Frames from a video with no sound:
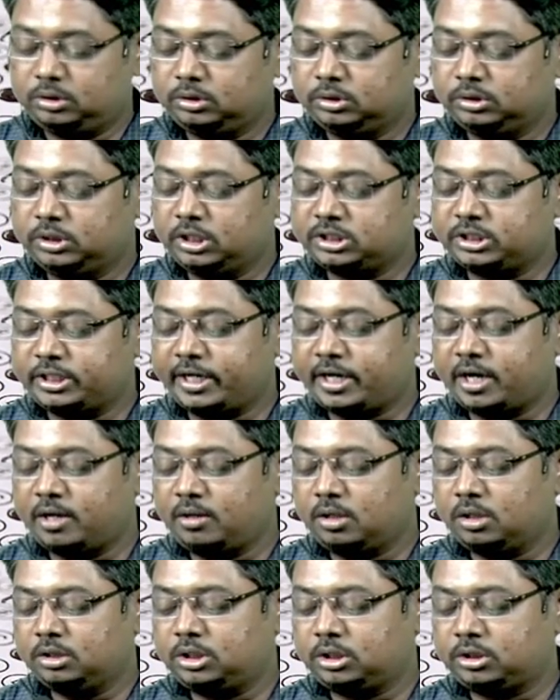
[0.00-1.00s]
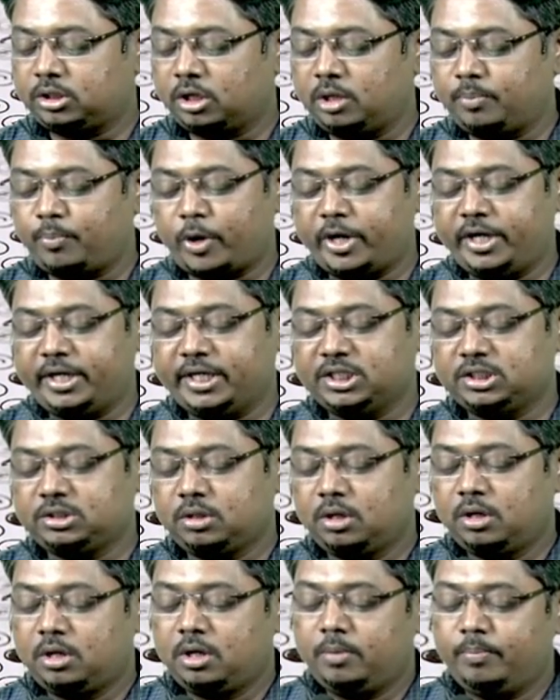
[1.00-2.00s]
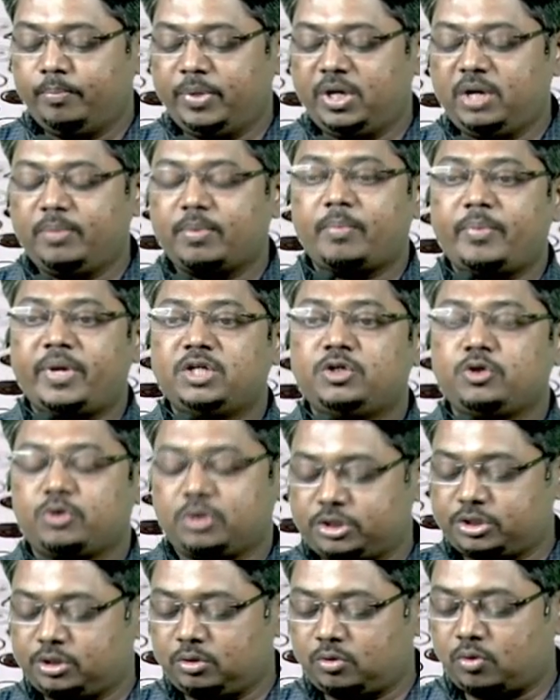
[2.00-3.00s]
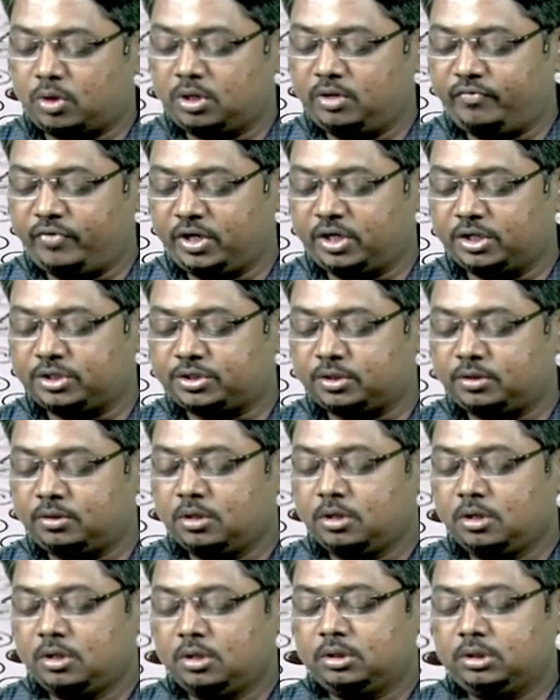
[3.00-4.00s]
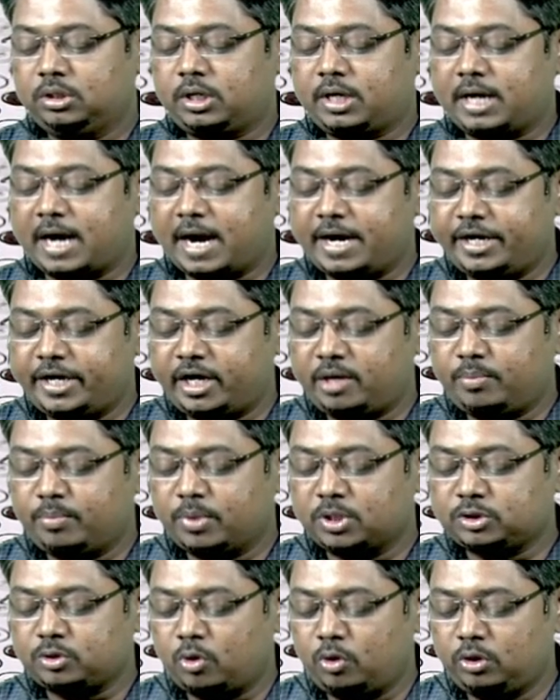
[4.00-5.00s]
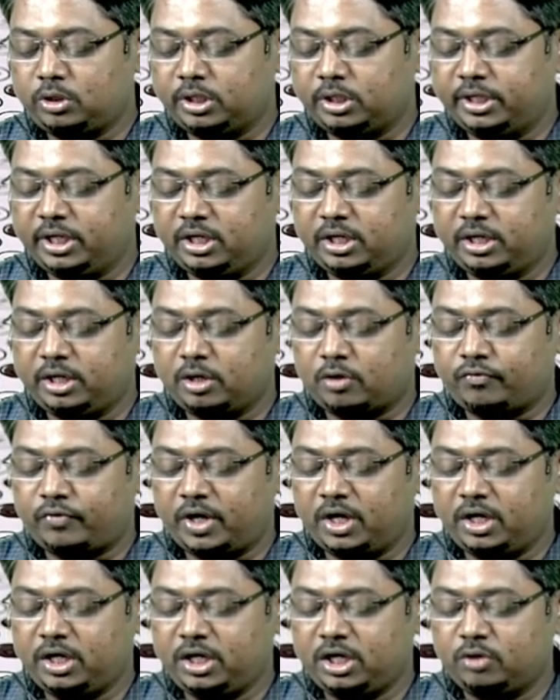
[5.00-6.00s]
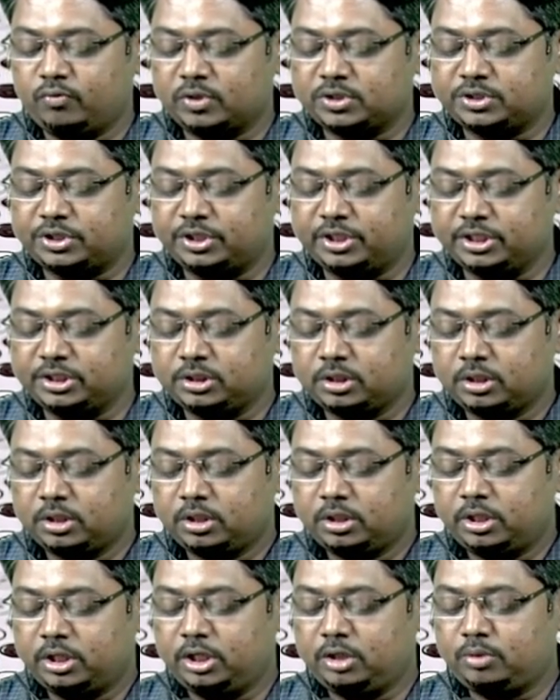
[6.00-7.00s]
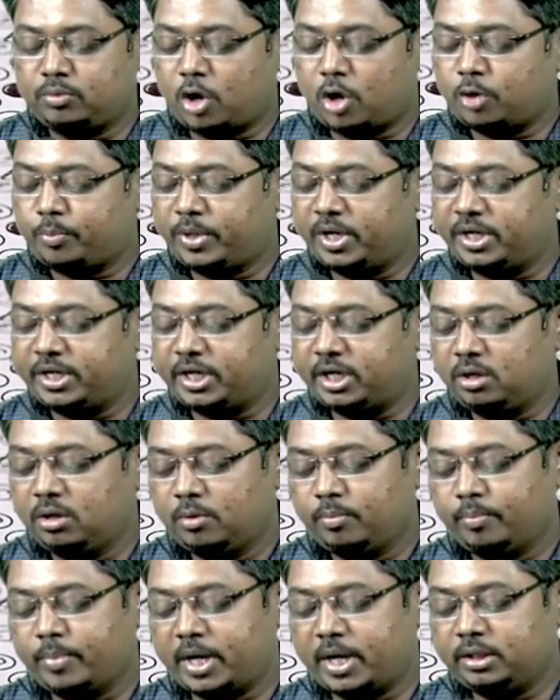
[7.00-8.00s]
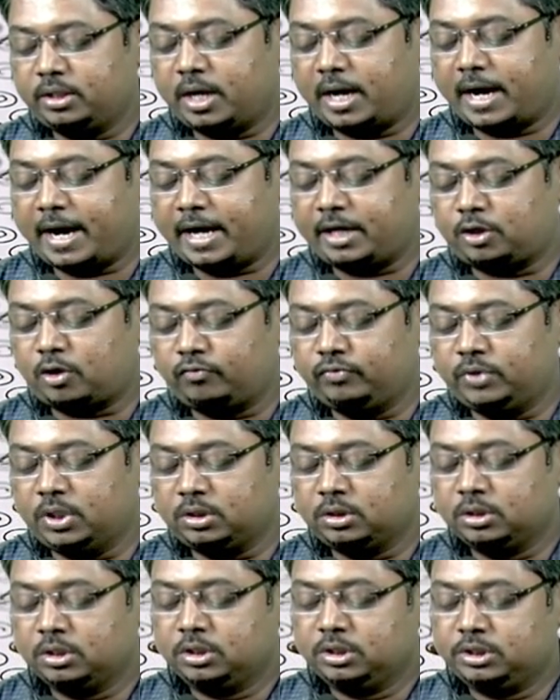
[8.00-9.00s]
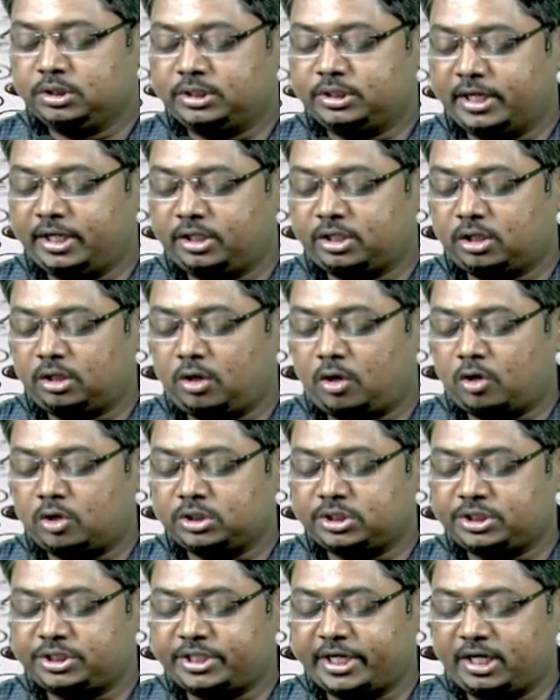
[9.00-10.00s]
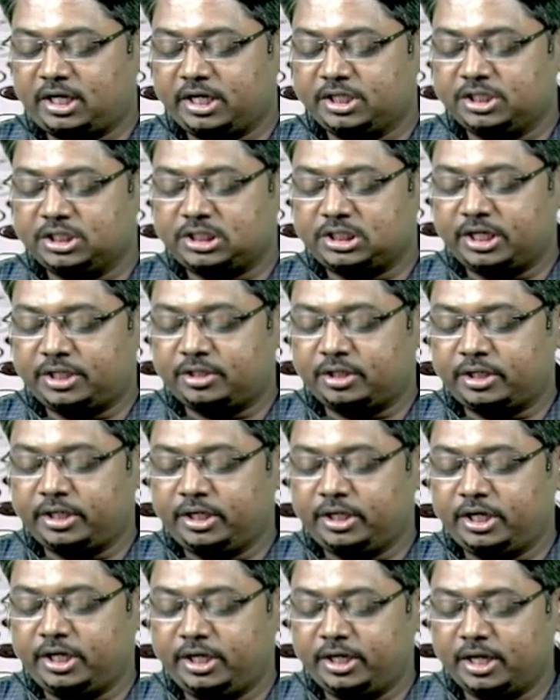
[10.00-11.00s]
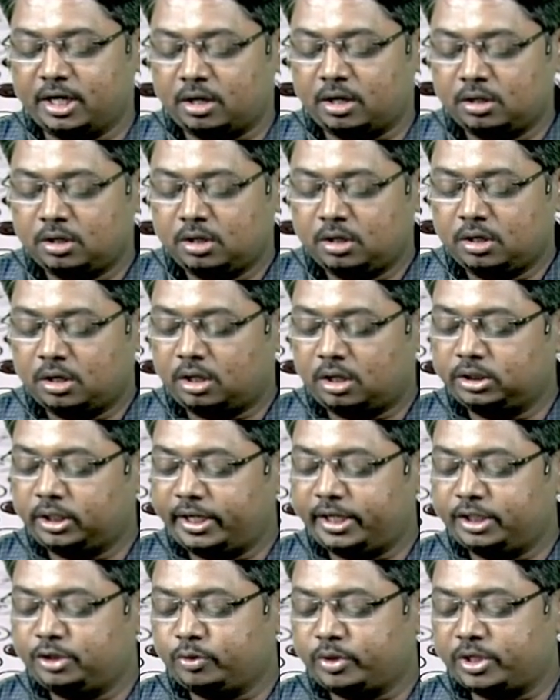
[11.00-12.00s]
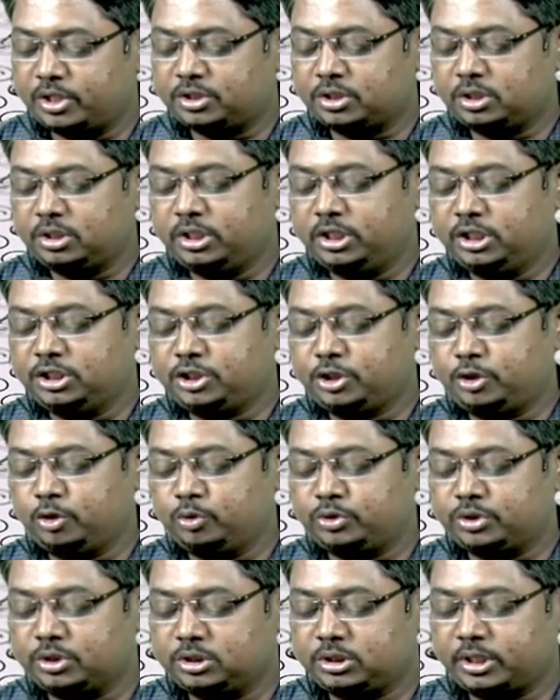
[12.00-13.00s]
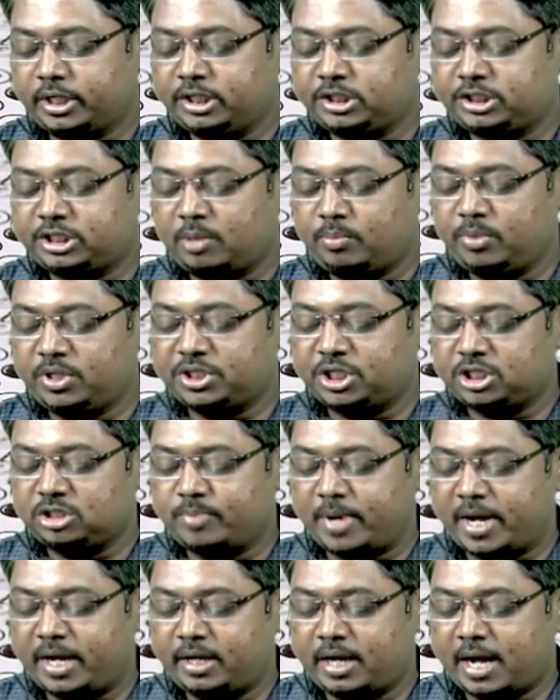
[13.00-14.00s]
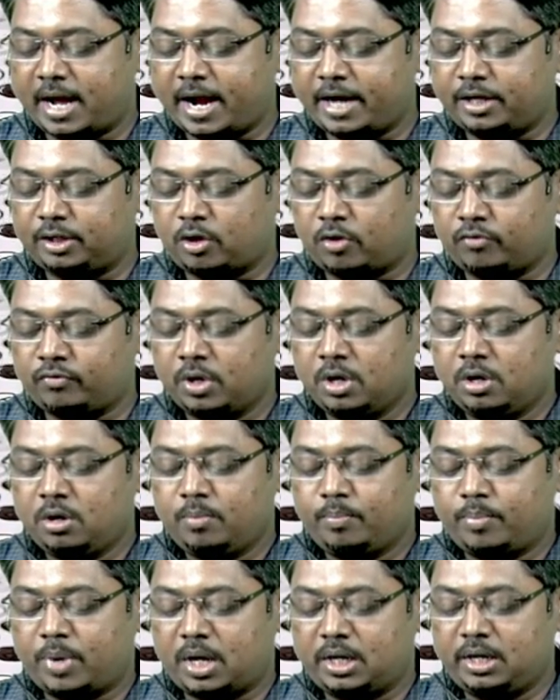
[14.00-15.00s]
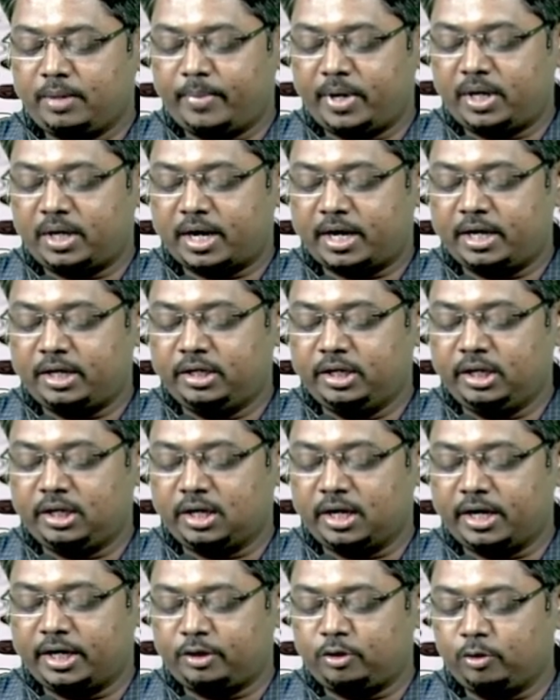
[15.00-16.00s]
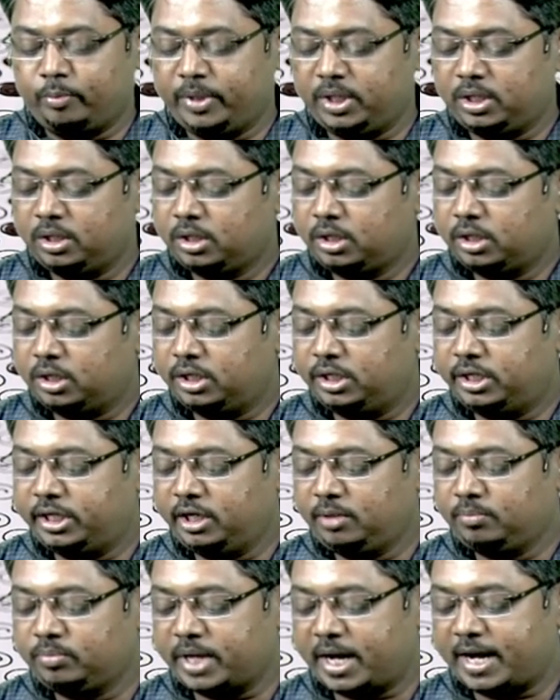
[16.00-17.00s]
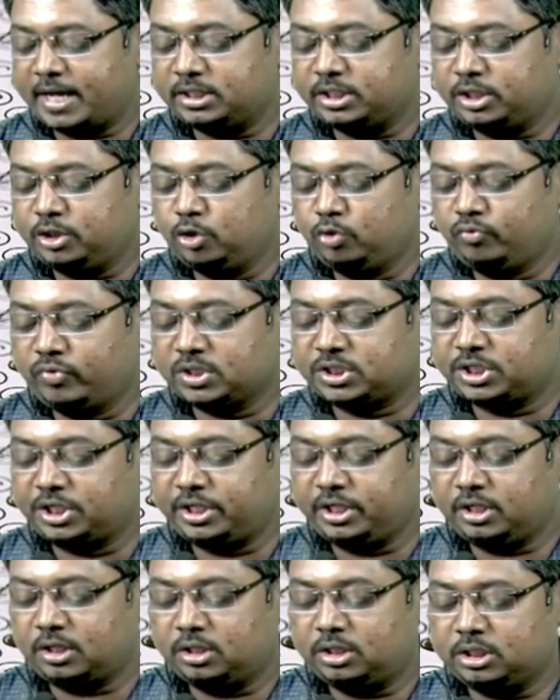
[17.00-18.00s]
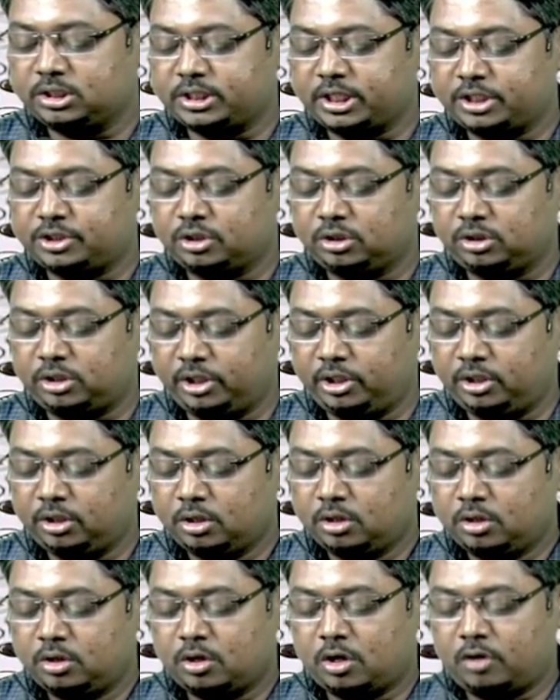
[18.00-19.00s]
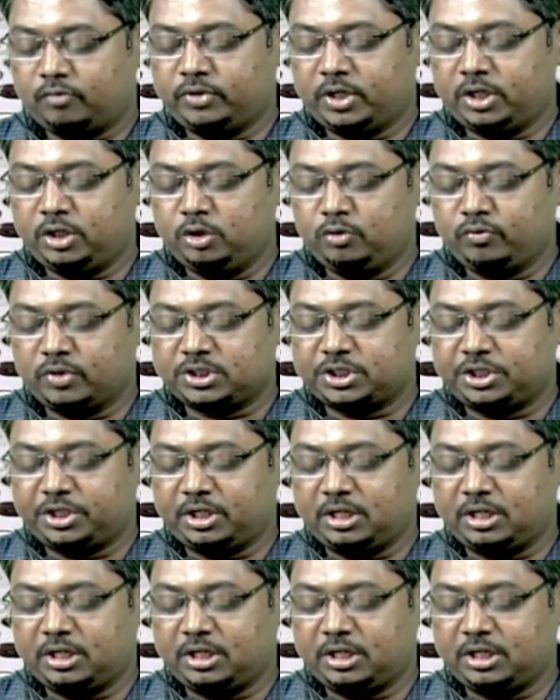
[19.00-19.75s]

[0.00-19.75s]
the third point is minimum education qualification. The candidate must hold a degree of any universities incorporated by the act of the central or state legislator in India. Other education institutions established by an act of parliament and declared to be deemed as a university under section 3 of the University